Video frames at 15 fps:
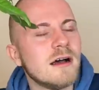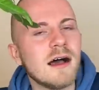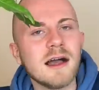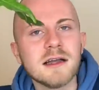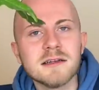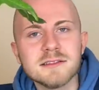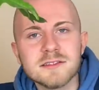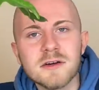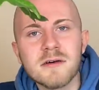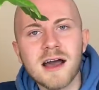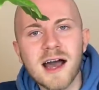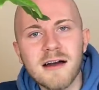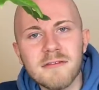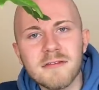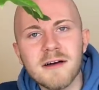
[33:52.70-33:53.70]
I don't
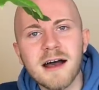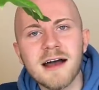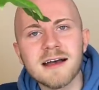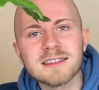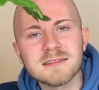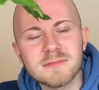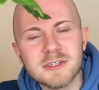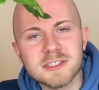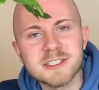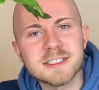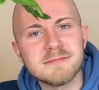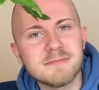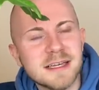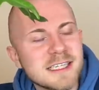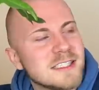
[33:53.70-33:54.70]
have as much
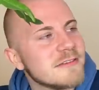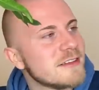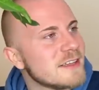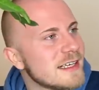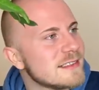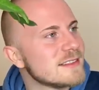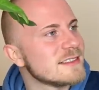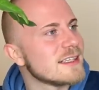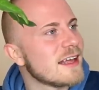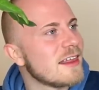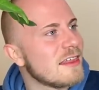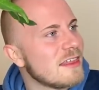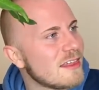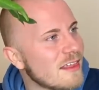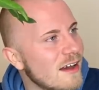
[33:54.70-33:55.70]
space for things as I
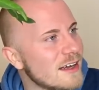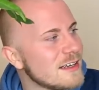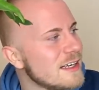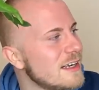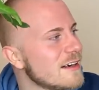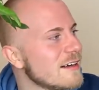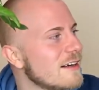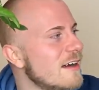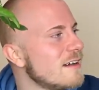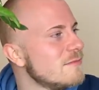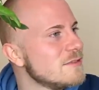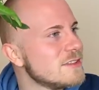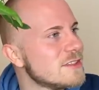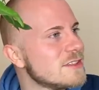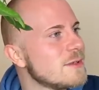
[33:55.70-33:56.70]
thought here, and I'm
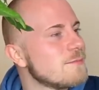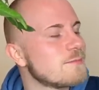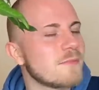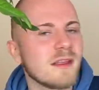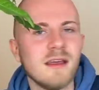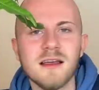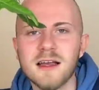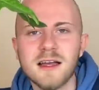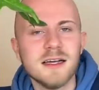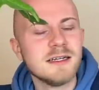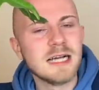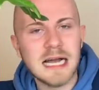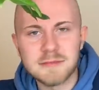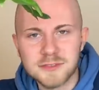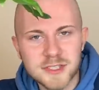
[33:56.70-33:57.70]
just
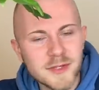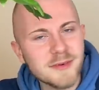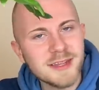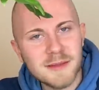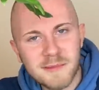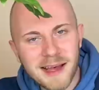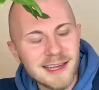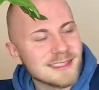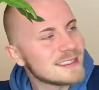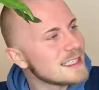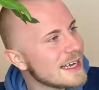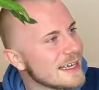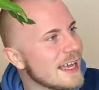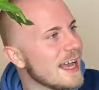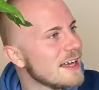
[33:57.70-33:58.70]
I'm doing the best I
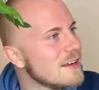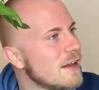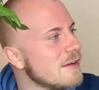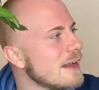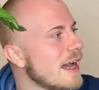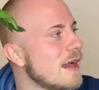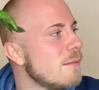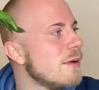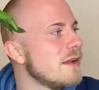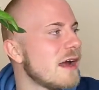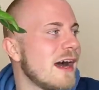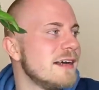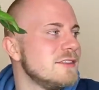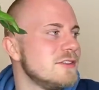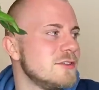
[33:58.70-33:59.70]
can. Okay, but
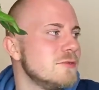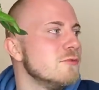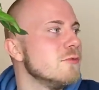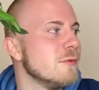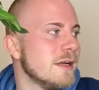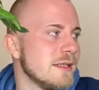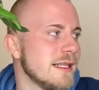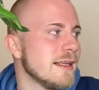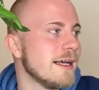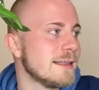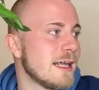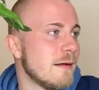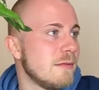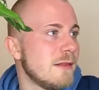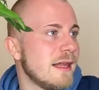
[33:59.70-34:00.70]
I do really like
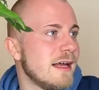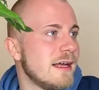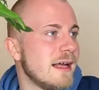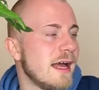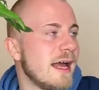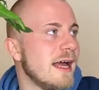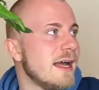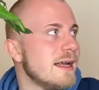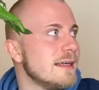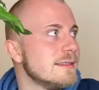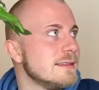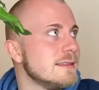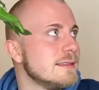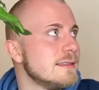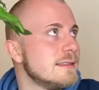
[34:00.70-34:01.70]
that plant,
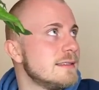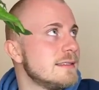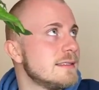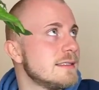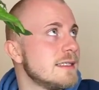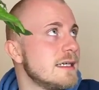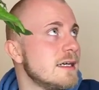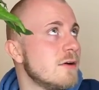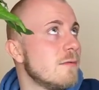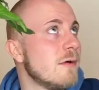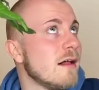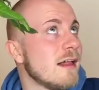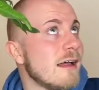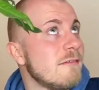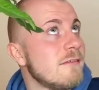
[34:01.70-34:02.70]
and while
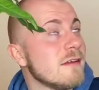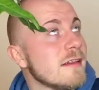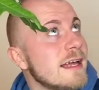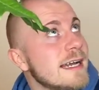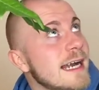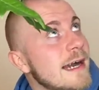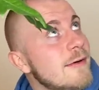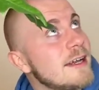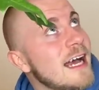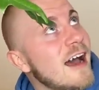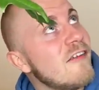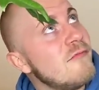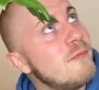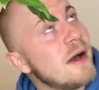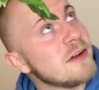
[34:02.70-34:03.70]
I feel like I would
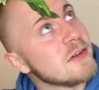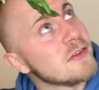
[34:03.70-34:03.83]
have better